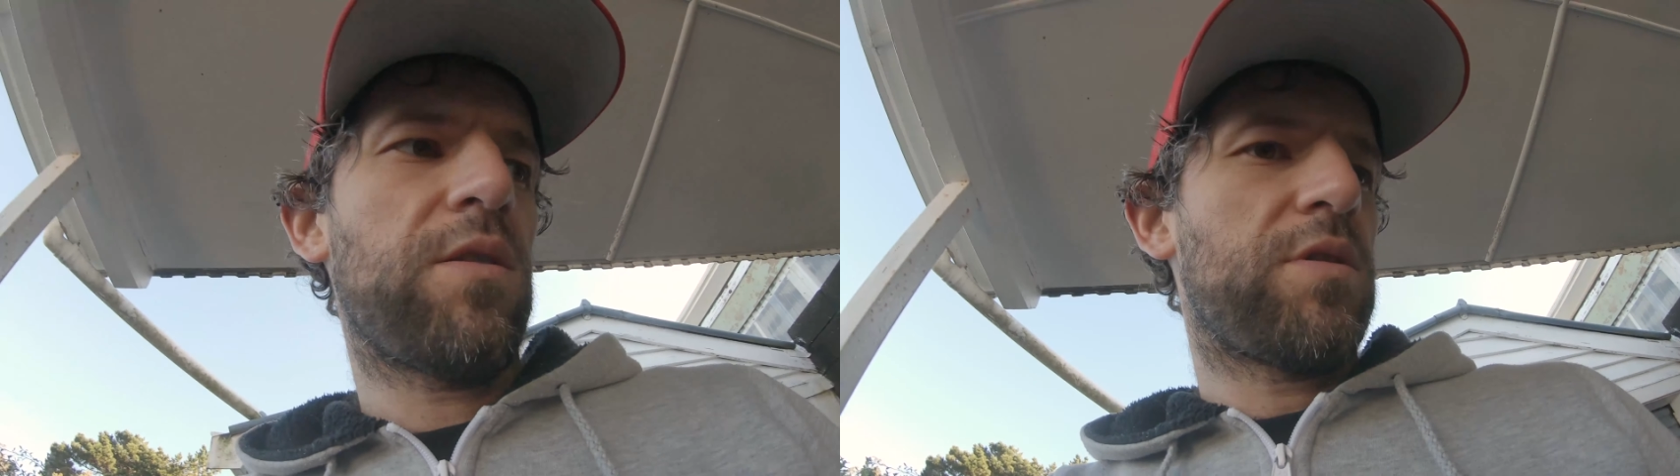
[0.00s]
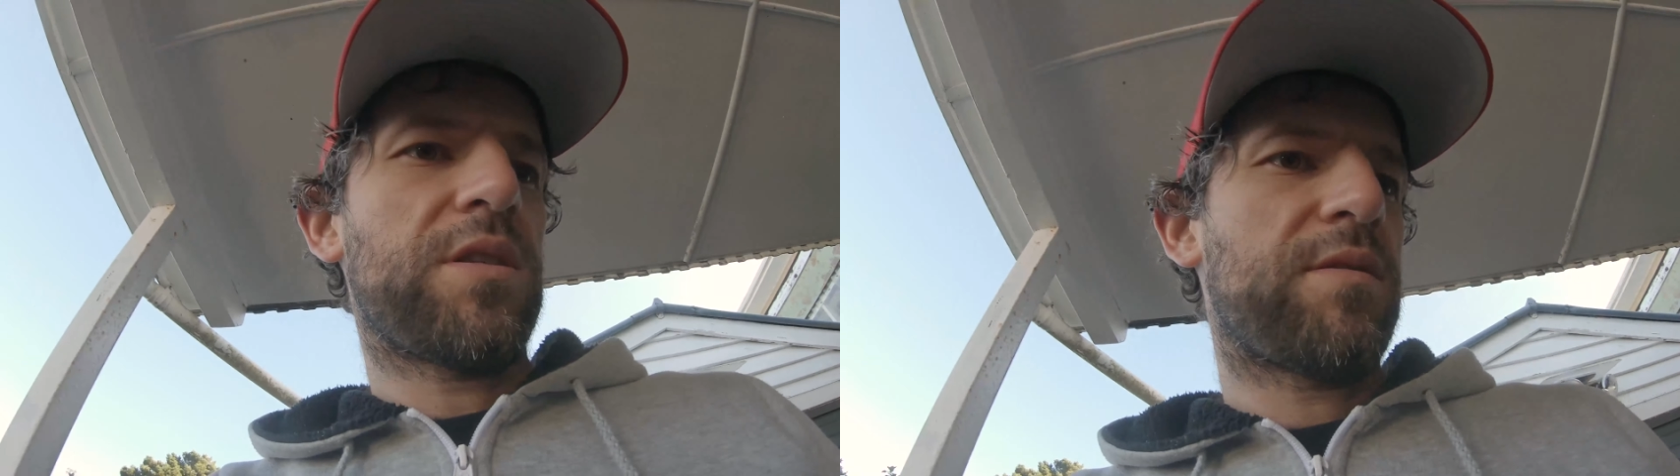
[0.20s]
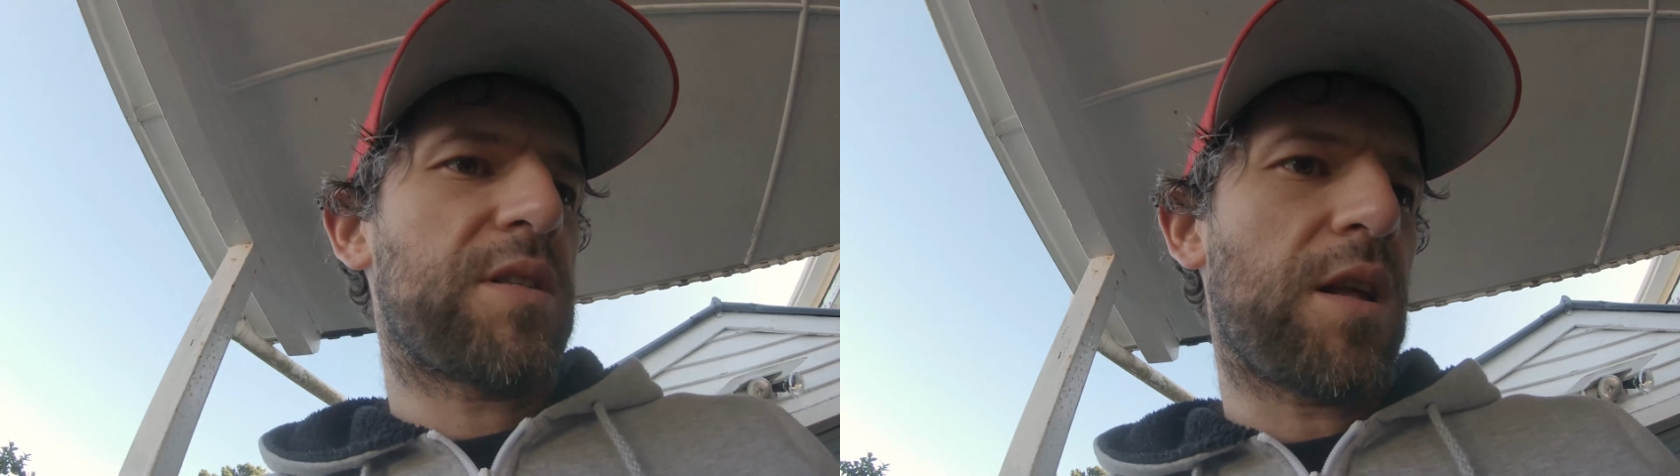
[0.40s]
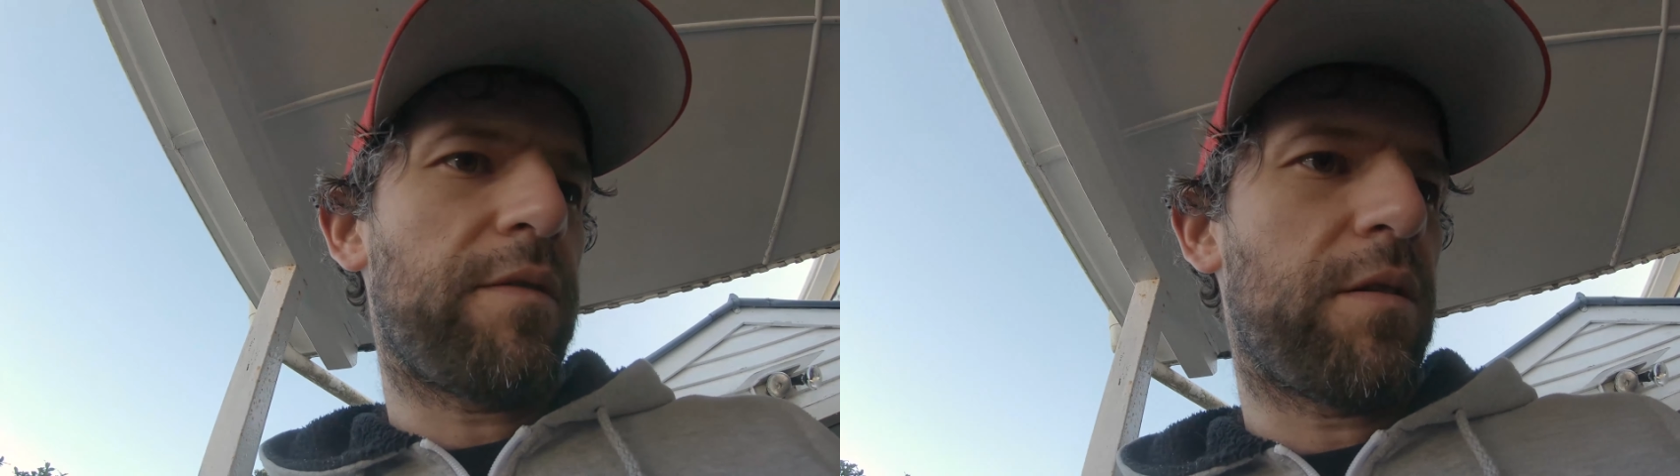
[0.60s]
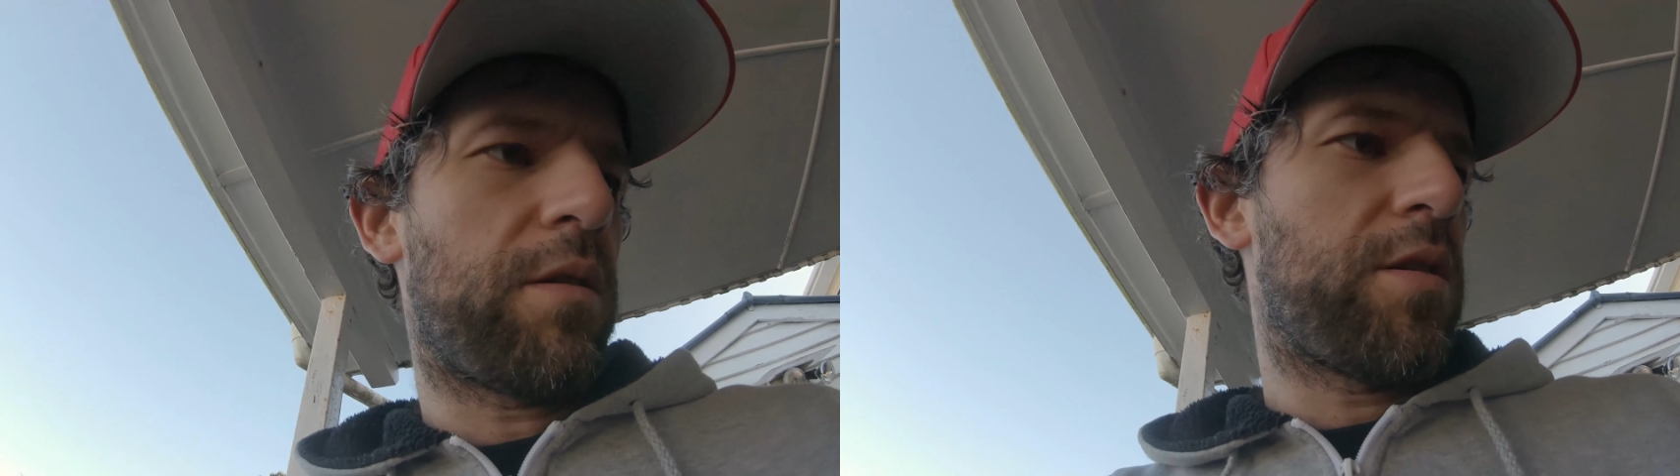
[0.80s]
and
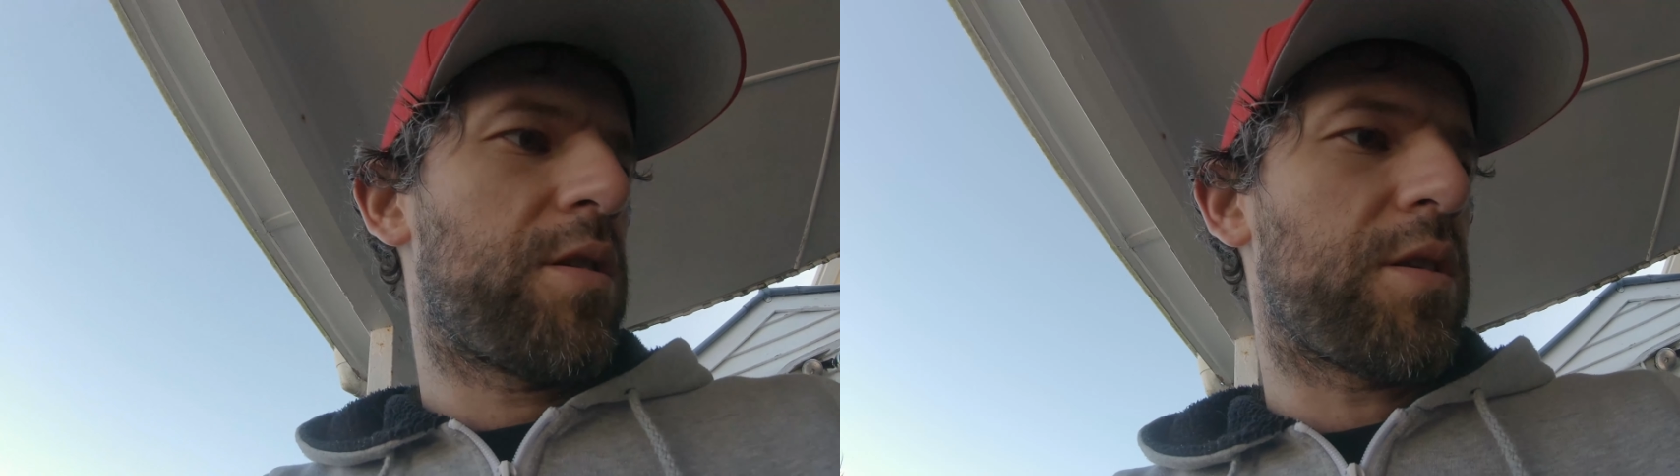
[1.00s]
stuff on it.